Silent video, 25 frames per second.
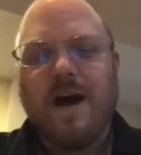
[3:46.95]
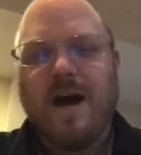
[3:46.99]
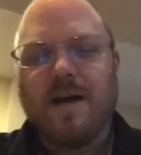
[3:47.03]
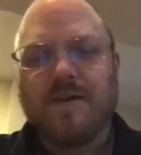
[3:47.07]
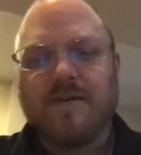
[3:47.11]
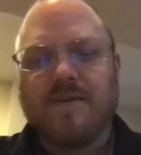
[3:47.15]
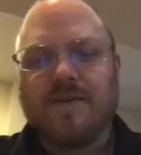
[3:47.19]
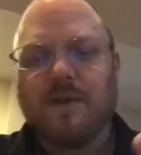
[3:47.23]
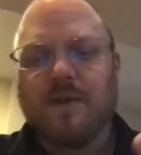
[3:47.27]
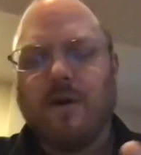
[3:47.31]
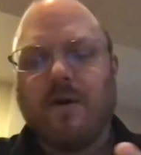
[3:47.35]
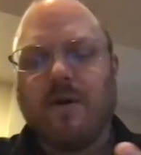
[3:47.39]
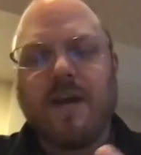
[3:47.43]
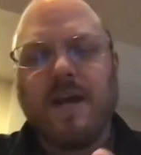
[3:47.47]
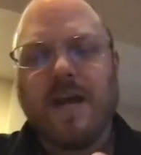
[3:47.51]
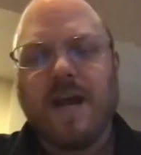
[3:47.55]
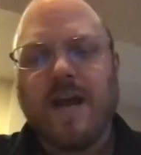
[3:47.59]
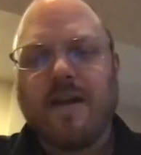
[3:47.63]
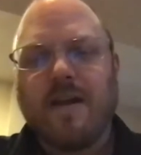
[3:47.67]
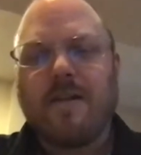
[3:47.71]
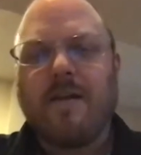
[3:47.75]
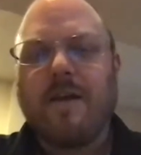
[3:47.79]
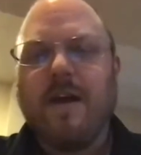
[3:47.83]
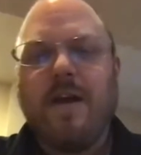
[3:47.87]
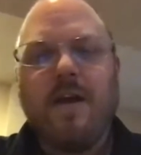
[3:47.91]
So
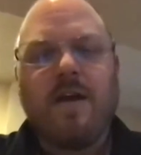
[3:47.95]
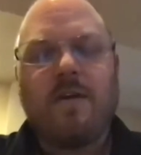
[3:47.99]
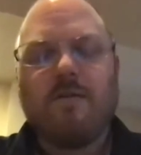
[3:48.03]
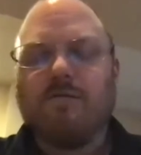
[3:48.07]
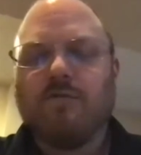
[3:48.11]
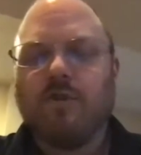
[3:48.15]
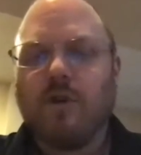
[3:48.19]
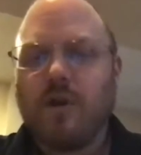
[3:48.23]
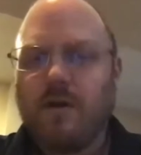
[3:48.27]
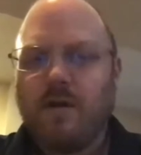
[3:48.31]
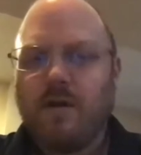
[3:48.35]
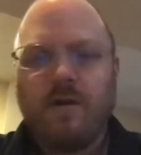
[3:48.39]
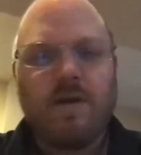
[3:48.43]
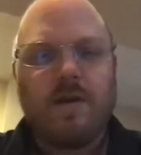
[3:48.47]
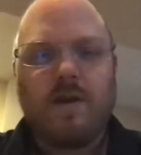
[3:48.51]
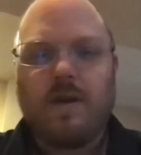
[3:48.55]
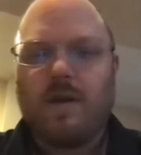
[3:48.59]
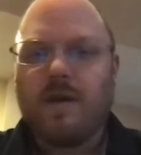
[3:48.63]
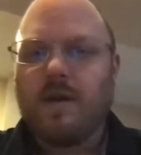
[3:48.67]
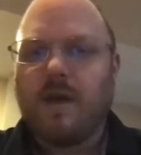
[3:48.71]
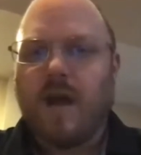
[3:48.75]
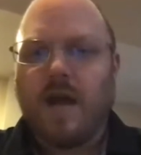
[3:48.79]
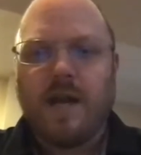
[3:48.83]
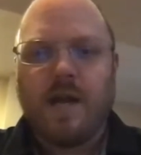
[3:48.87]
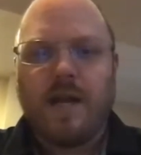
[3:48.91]
again,
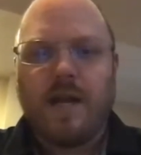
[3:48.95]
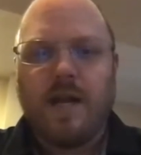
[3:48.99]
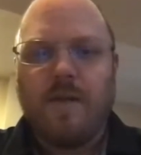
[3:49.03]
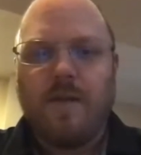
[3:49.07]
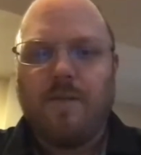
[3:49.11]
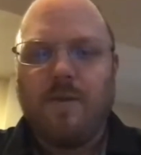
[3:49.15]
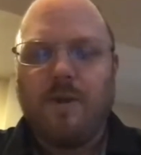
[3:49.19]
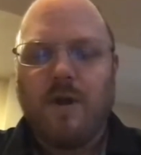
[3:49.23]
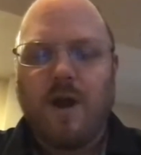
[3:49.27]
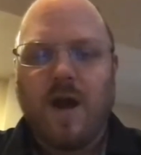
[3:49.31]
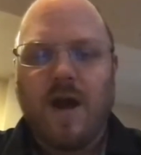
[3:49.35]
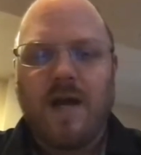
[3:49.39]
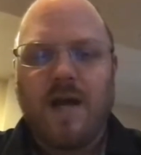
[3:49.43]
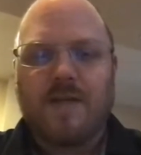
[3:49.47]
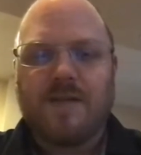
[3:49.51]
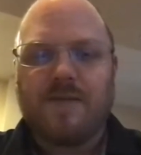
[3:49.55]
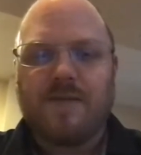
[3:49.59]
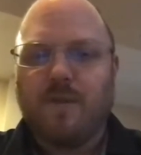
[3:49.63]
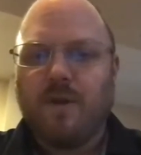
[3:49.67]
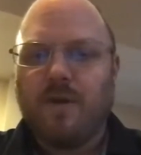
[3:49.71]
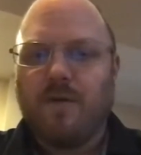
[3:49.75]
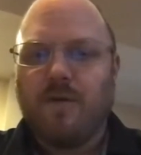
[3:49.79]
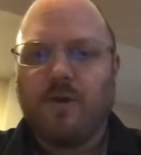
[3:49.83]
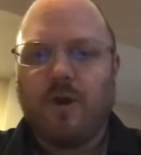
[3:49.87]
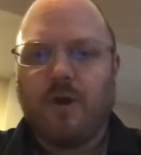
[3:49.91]
kind of keep your eyes
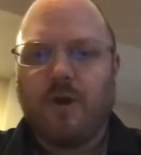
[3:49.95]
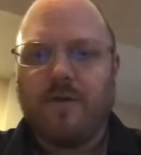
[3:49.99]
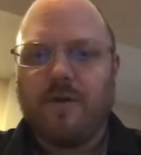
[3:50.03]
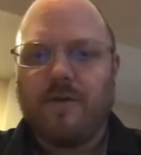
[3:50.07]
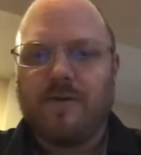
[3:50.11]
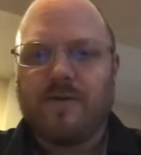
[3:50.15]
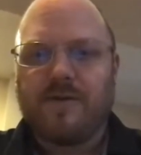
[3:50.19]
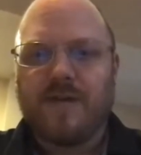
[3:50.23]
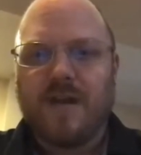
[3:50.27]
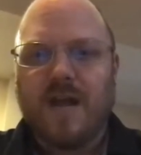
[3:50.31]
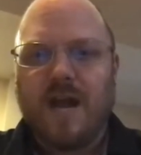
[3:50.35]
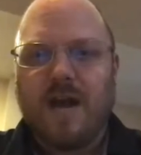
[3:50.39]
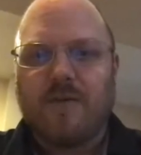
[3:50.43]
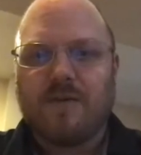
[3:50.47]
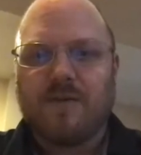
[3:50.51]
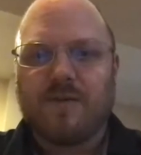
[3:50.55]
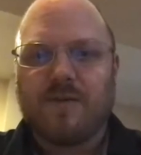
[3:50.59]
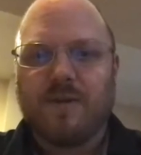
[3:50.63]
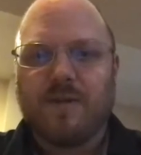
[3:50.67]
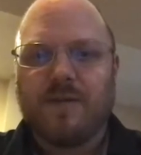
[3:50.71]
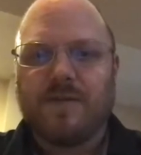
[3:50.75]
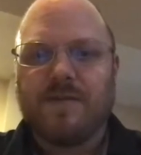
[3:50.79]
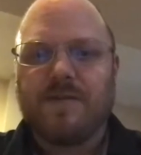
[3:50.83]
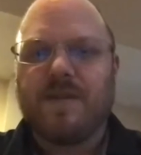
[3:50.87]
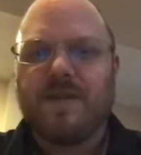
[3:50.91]
peeled on those
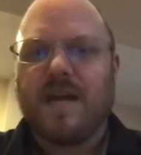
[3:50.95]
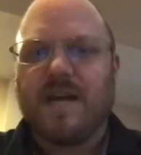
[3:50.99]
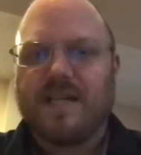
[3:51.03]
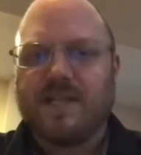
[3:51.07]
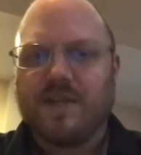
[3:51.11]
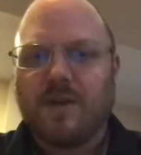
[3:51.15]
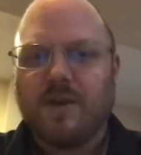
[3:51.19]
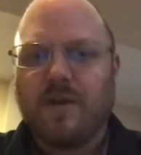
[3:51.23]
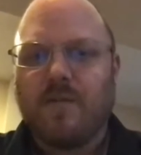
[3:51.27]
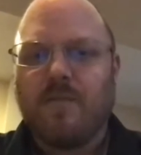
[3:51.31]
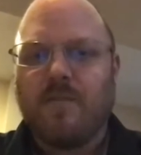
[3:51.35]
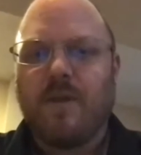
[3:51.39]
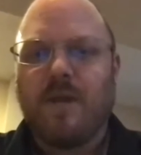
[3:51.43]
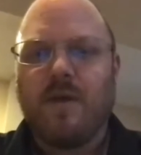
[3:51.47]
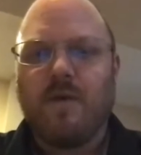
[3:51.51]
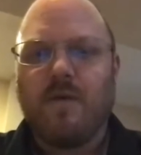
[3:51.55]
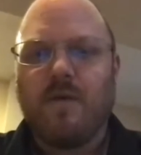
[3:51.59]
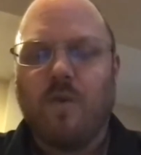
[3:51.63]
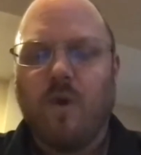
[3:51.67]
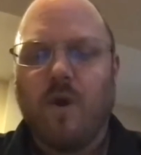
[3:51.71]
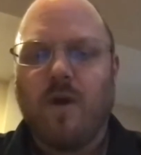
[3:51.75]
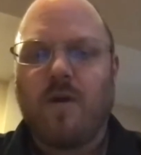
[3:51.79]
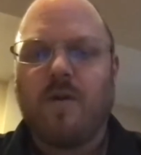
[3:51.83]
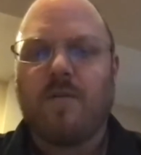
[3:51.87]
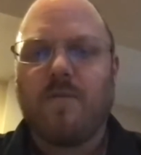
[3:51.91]
announcements. That's going to be
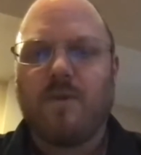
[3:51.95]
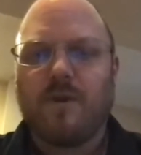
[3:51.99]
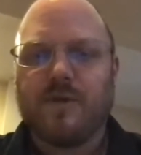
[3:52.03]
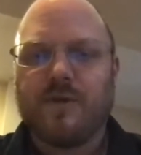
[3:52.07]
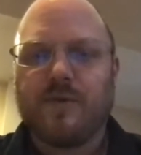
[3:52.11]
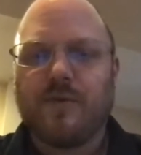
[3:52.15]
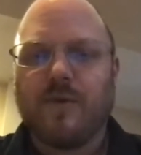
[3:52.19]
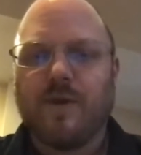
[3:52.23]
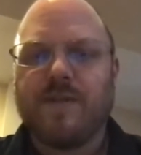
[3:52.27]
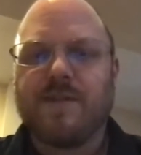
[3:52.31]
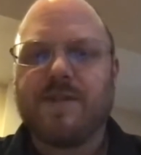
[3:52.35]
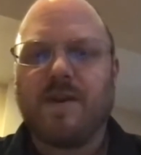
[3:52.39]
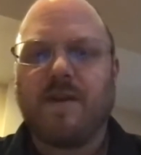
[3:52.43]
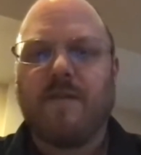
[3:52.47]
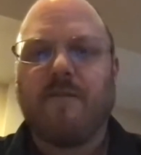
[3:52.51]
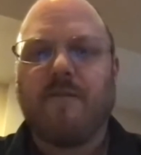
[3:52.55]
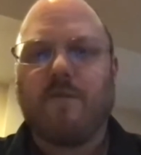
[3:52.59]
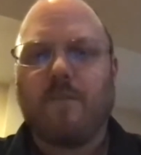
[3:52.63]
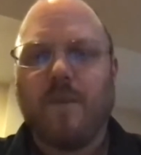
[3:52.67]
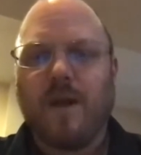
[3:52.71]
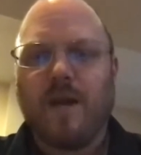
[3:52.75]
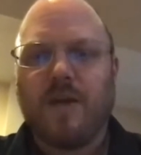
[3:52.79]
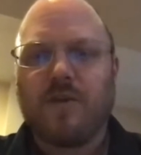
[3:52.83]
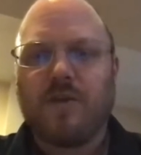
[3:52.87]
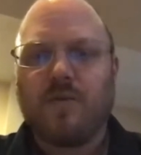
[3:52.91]
where the most recent
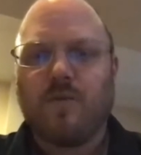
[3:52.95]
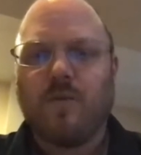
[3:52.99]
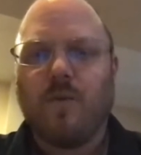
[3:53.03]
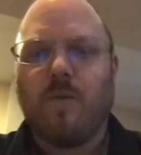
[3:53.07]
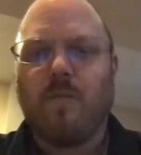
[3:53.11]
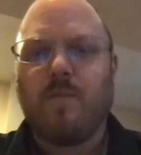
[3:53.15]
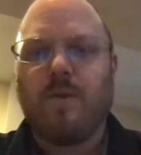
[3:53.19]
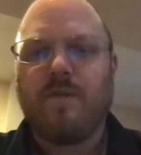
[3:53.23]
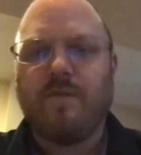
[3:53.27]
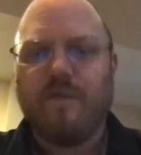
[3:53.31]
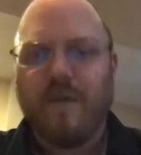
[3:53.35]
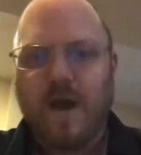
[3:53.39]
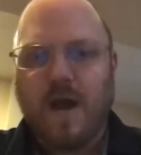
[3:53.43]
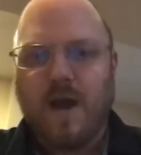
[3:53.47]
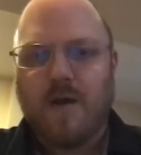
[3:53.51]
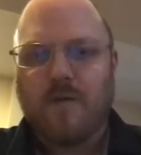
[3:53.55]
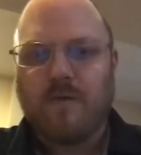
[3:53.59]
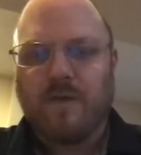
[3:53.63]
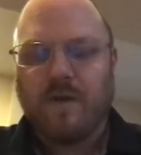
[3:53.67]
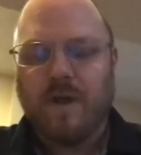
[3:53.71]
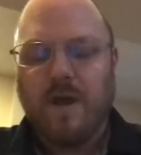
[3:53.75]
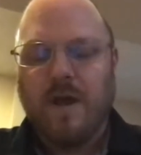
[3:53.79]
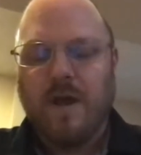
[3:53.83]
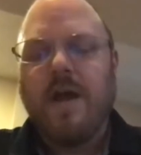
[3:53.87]
information will be found.